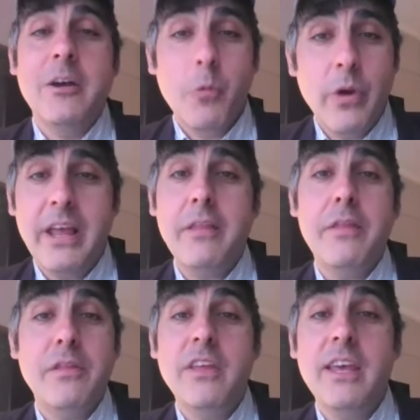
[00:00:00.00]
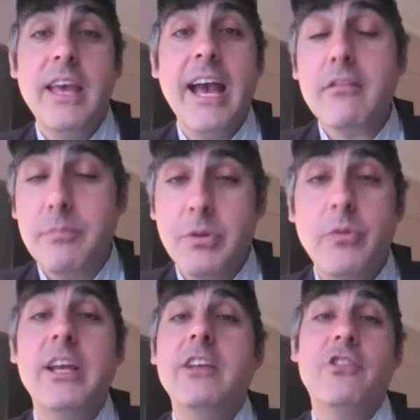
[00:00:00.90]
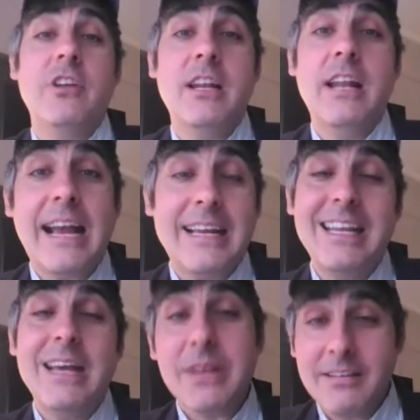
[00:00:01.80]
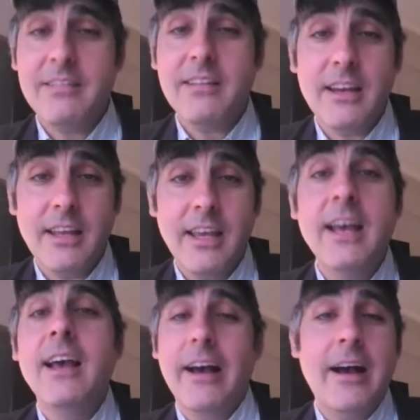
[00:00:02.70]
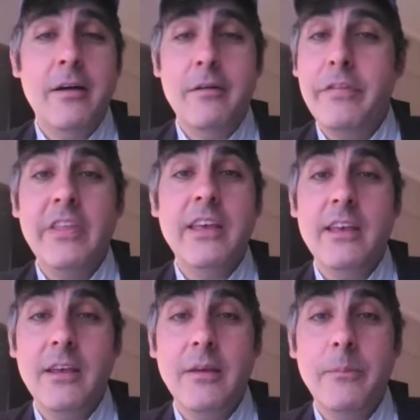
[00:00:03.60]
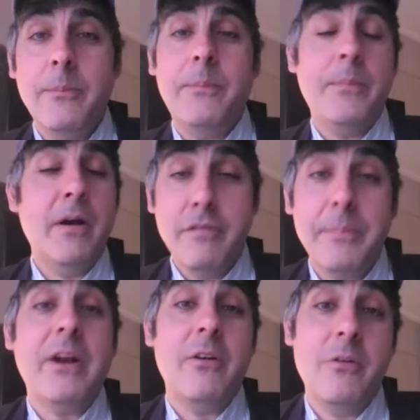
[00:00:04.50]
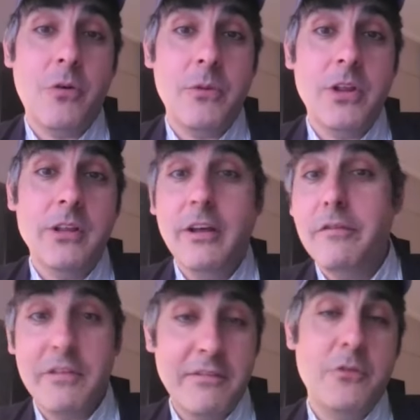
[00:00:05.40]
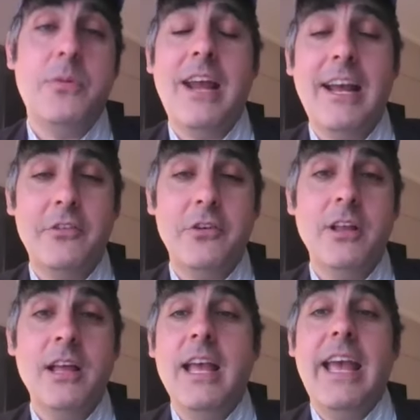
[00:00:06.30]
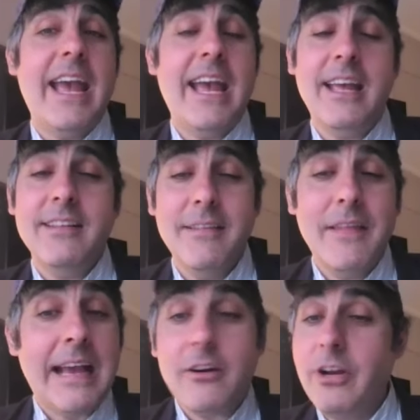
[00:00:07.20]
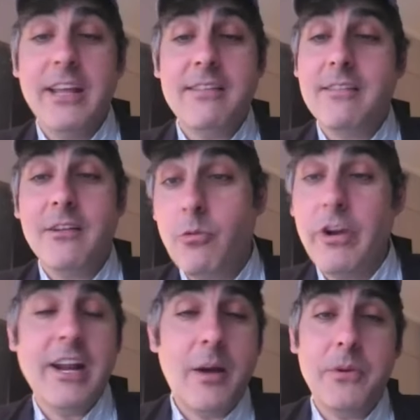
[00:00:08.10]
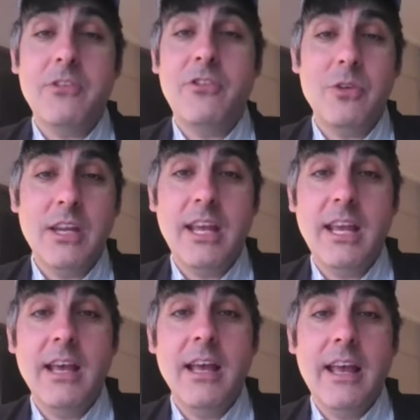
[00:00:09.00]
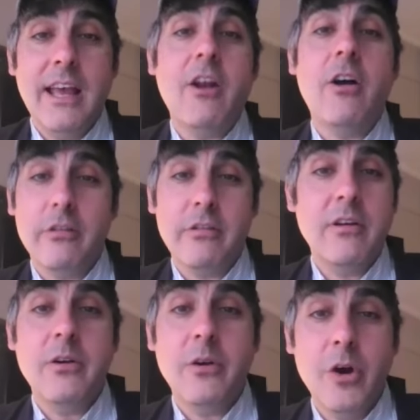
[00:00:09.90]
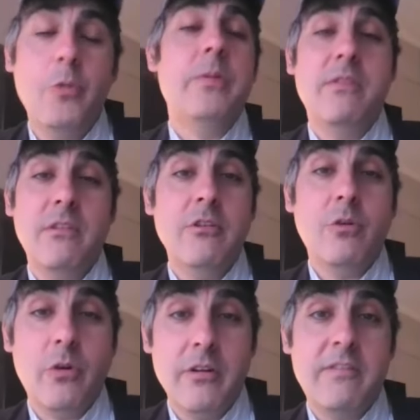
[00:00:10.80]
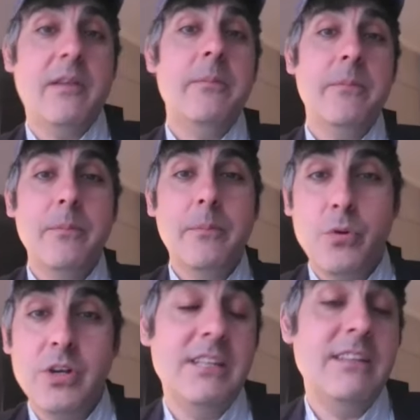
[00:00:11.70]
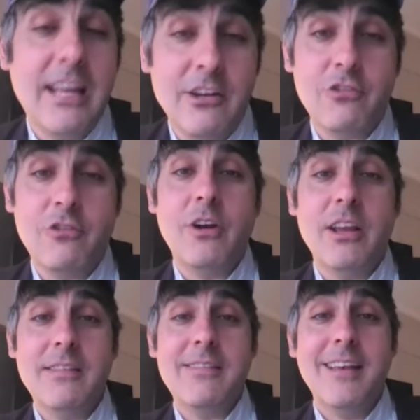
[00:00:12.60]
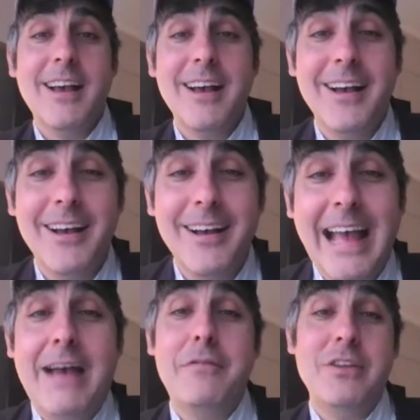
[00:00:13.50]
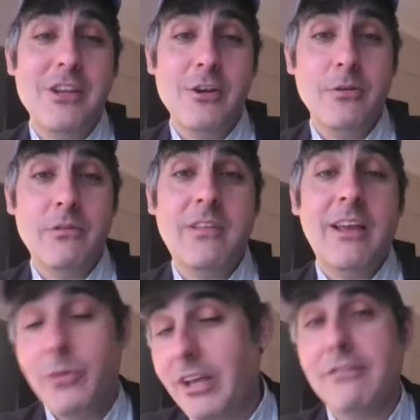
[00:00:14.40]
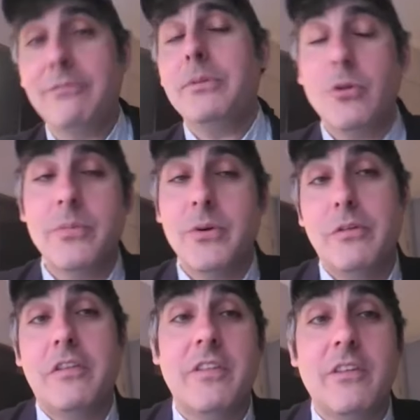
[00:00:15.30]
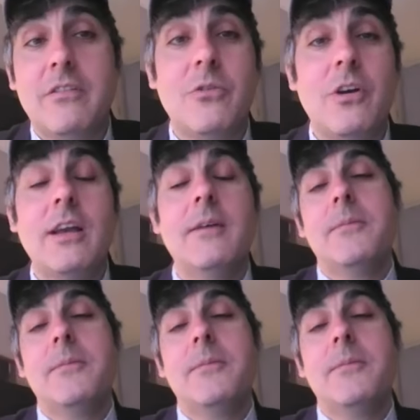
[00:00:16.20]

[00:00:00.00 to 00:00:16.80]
with the exploration and academic study of the of the paranormal, of the supernatural. And that creates great opportunity and also opens the door to some pretty dangerous uh, avenues. And we explore both in this story.